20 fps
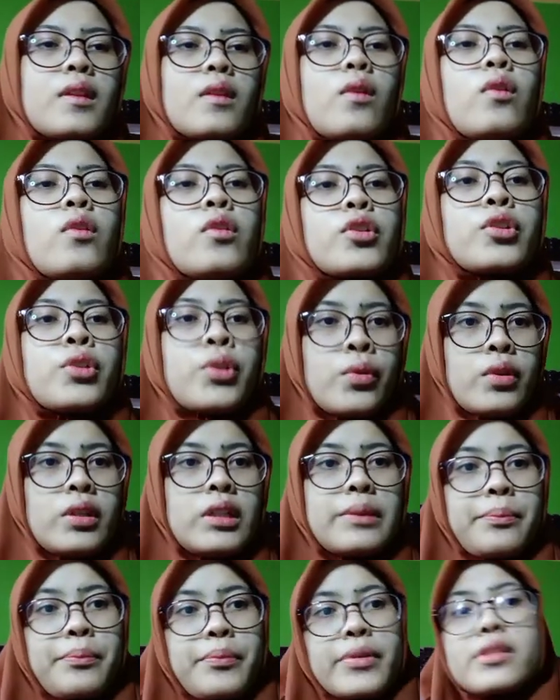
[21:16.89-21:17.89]
or do
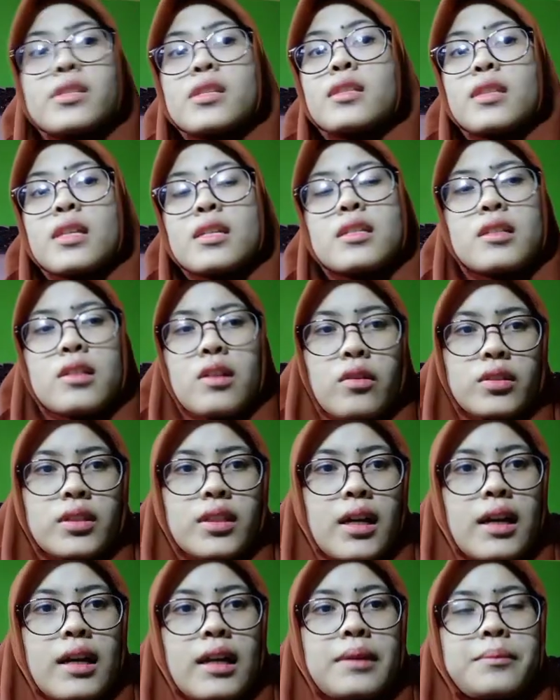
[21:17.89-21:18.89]
the presentation on
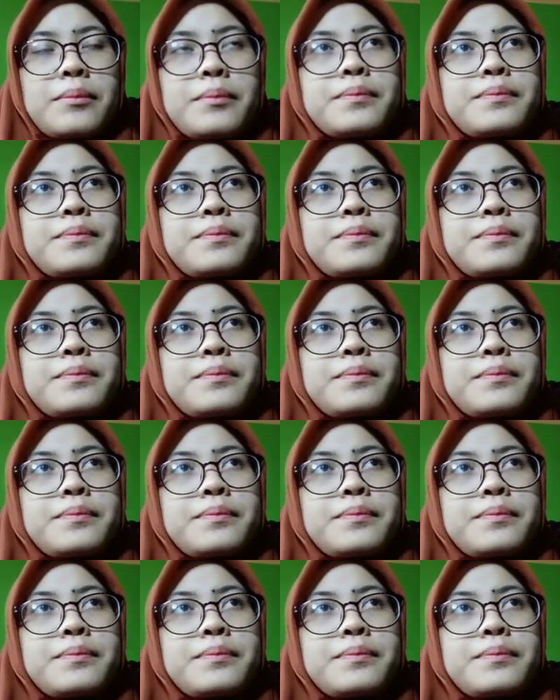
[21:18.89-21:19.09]
time.